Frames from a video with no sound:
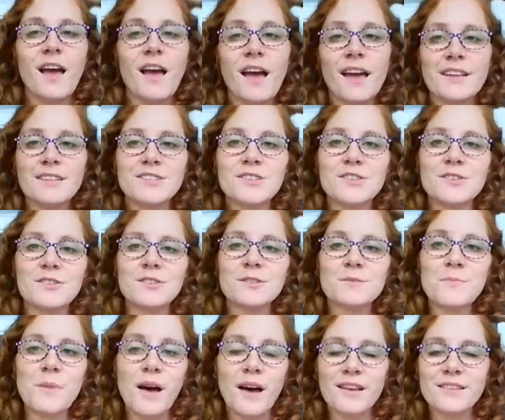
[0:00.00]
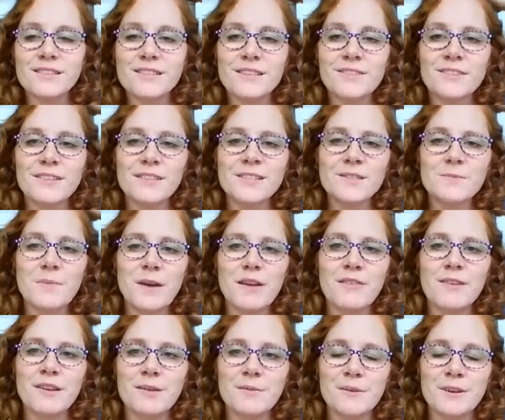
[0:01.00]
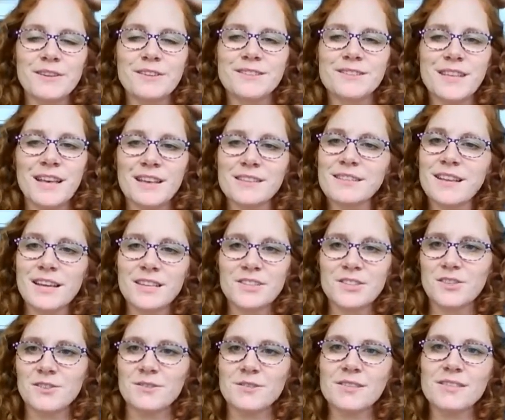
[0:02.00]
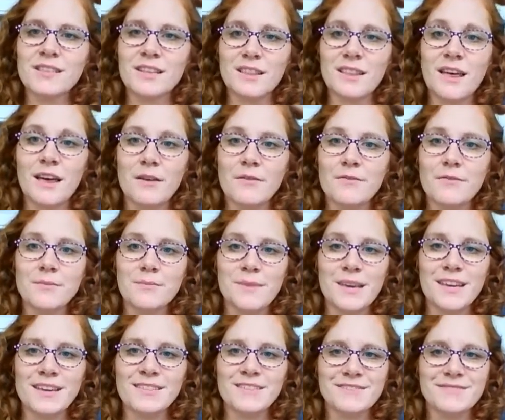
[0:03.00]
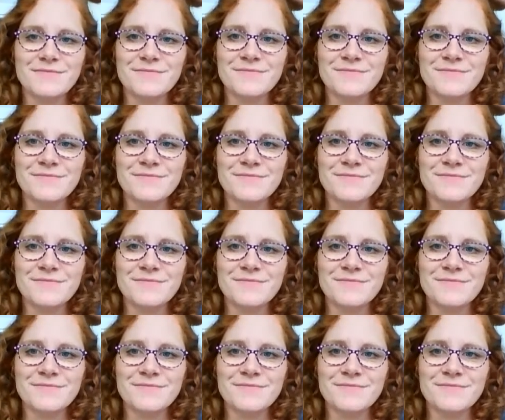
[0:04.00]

I choose positive, inspiring words as I choose to love me.